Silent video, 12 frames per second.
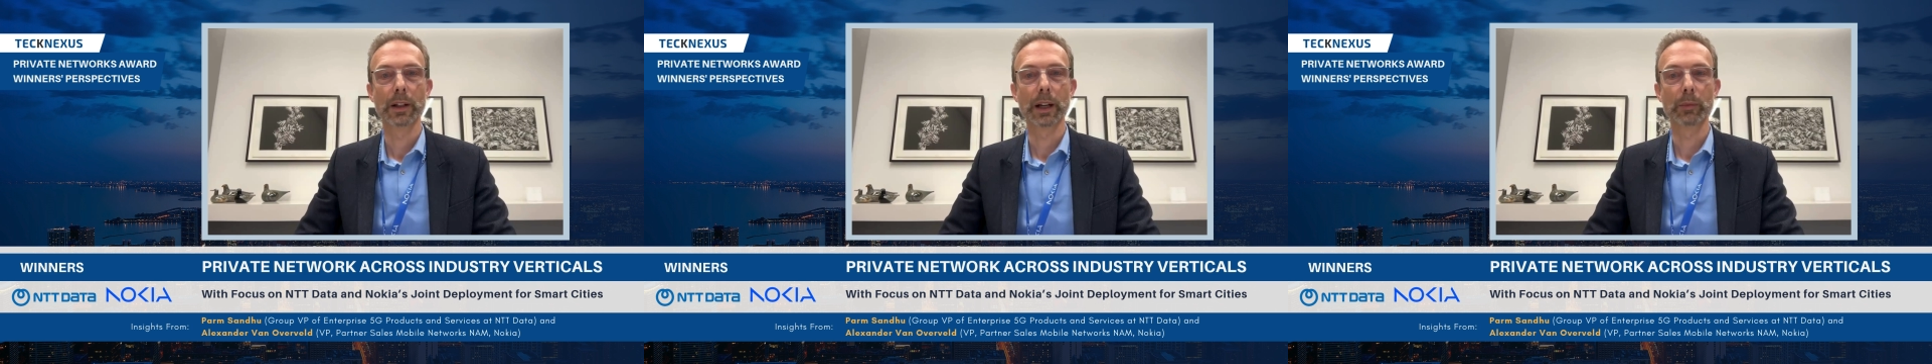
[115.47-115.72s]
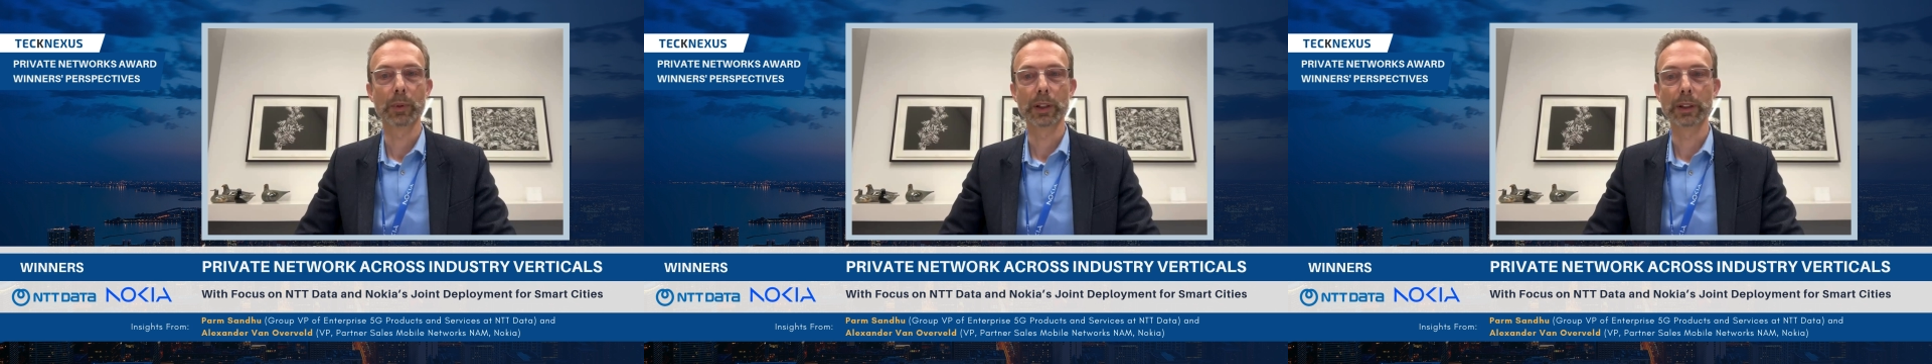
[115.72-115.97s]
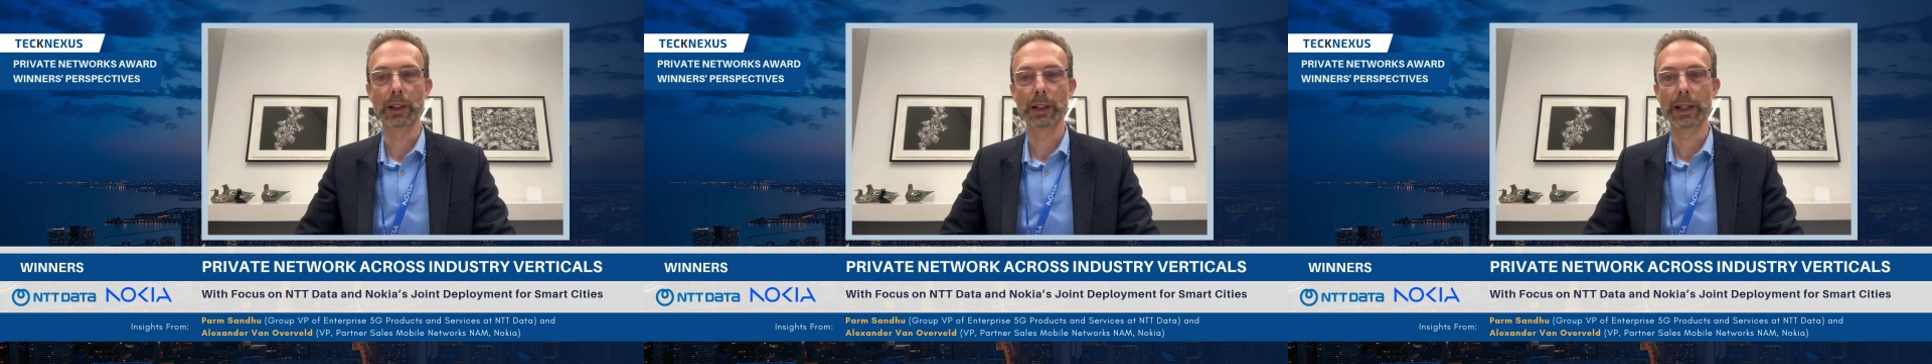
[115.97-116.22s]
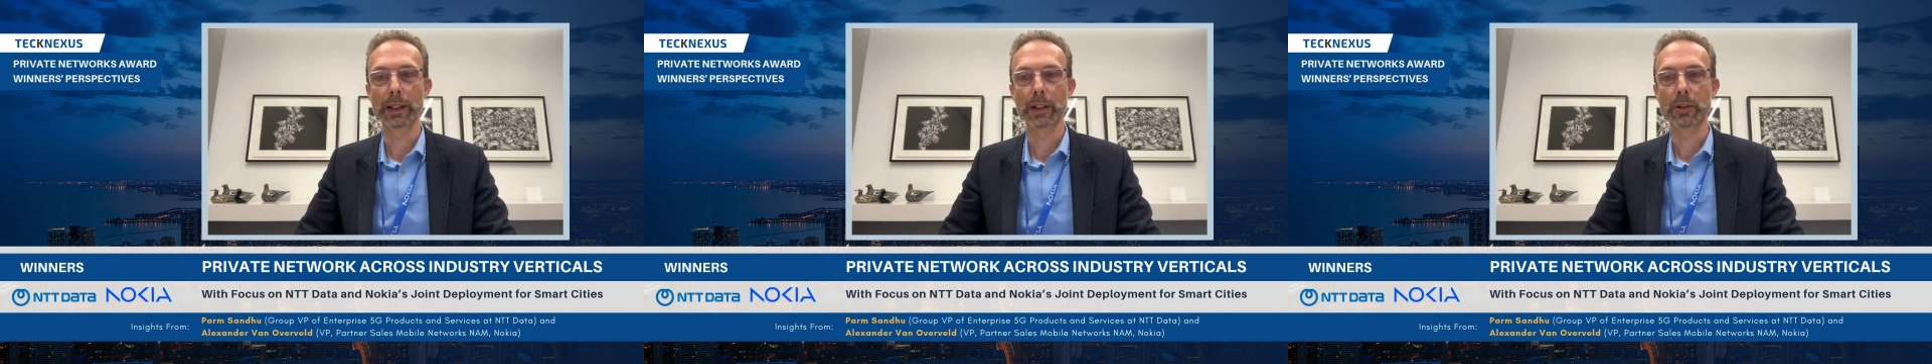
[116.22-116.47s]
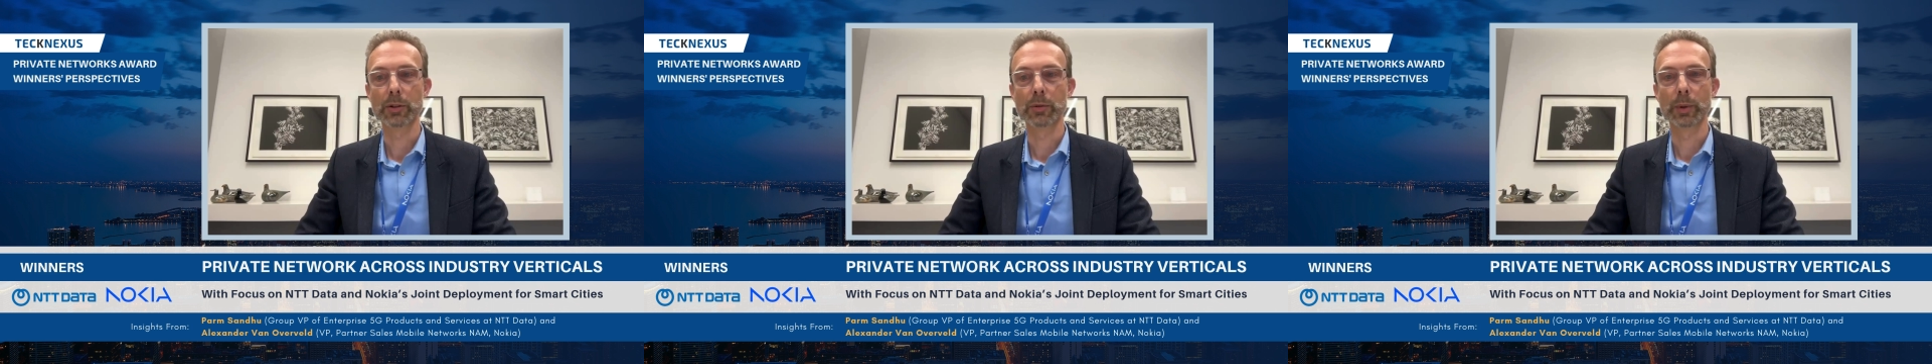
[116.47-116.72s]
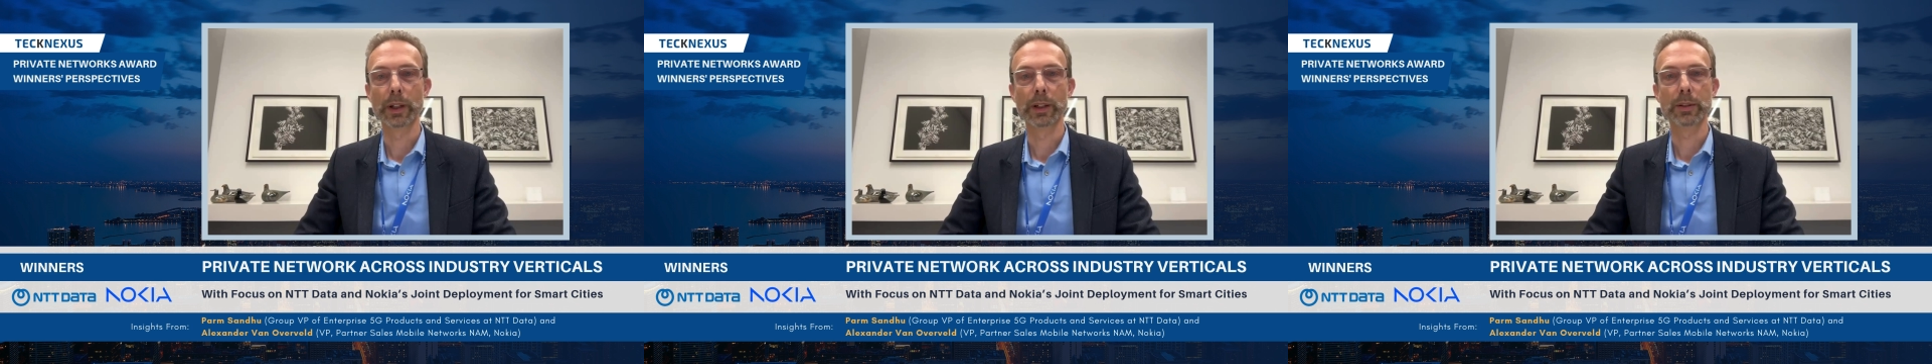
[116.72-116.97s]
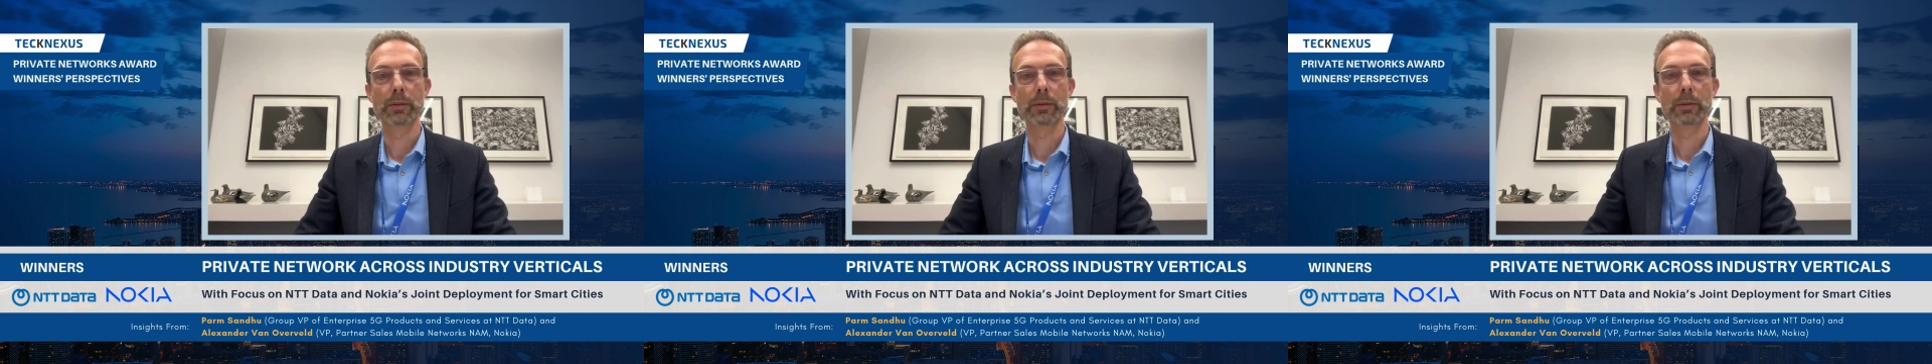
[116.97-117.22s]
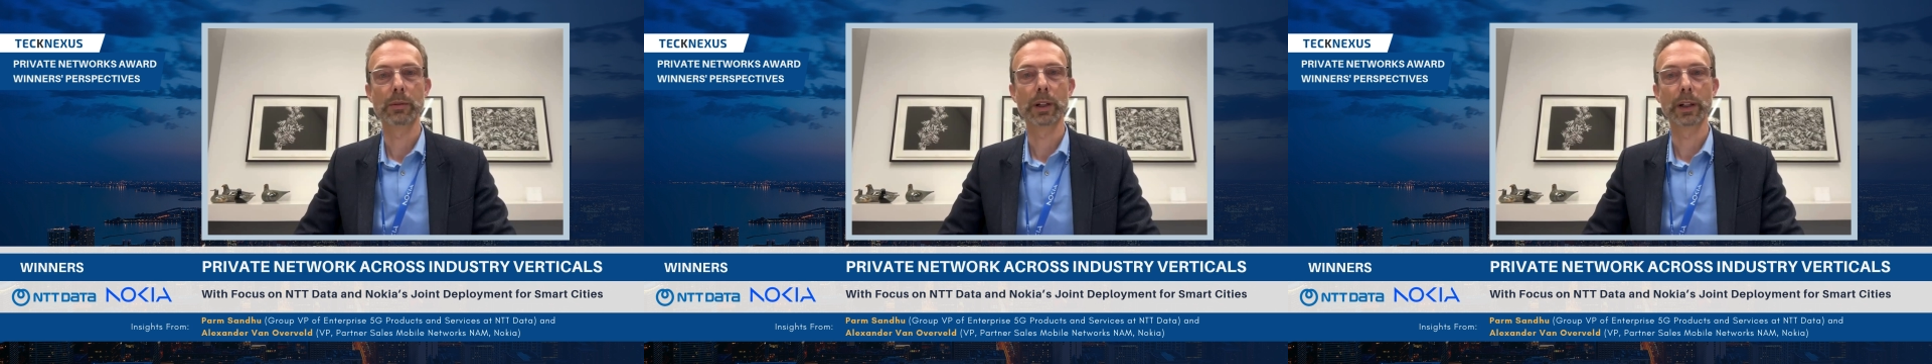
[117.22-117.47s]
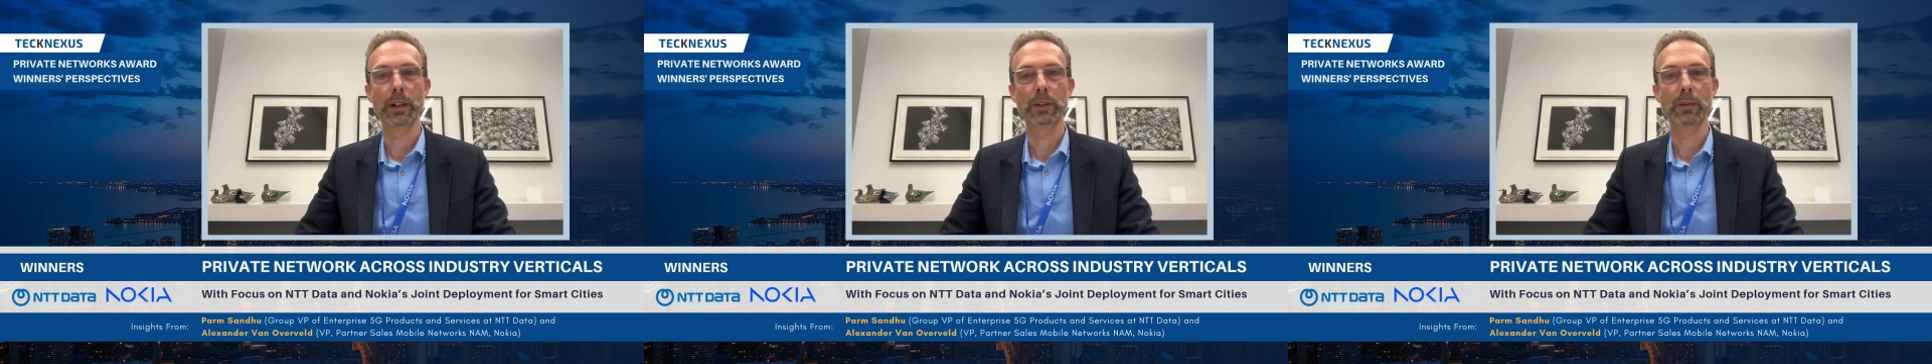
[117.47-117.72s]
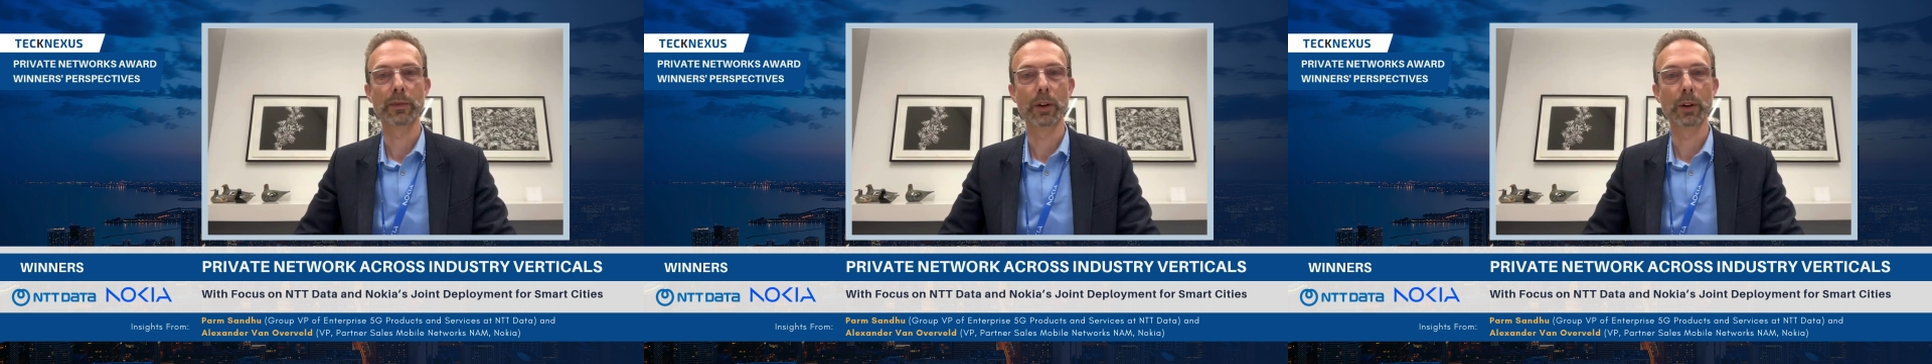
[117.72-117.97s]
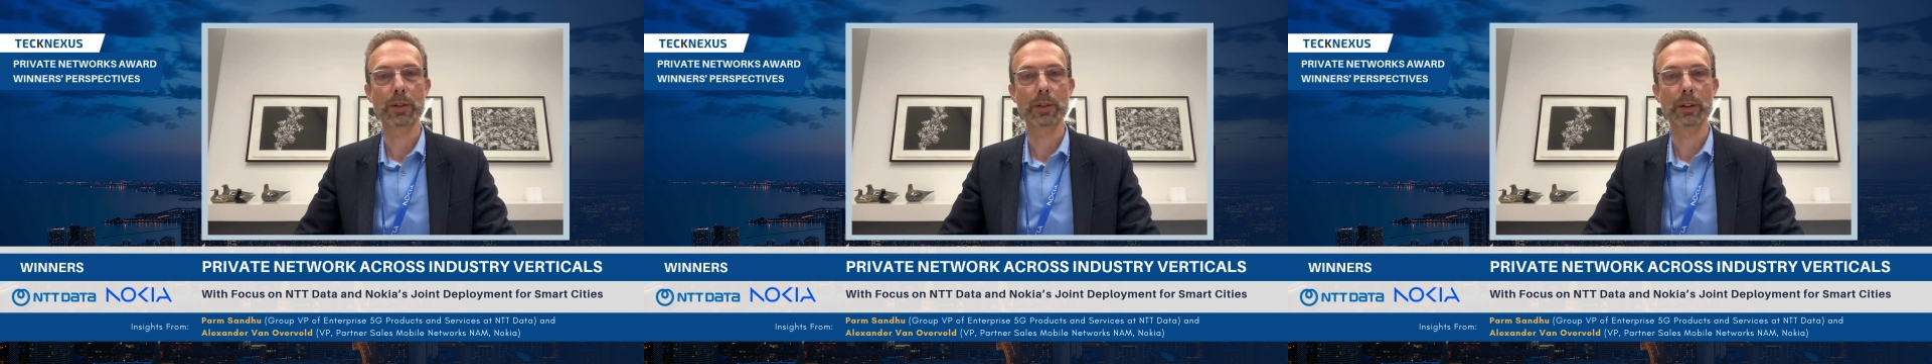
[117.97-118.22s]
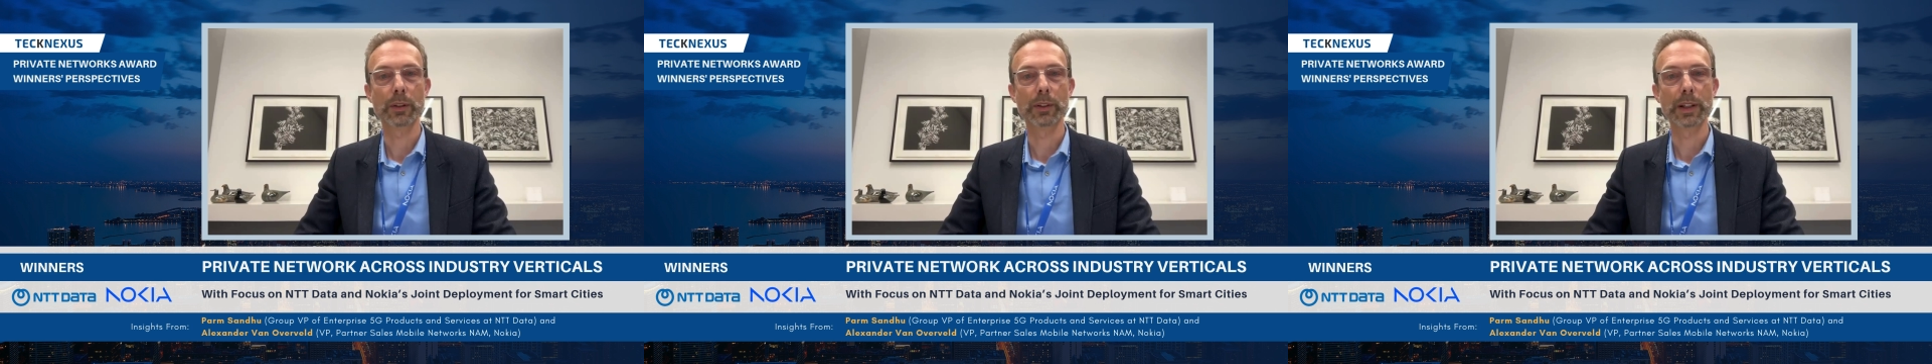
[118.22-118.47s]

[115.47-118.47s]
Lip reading: And we're delighted to focus on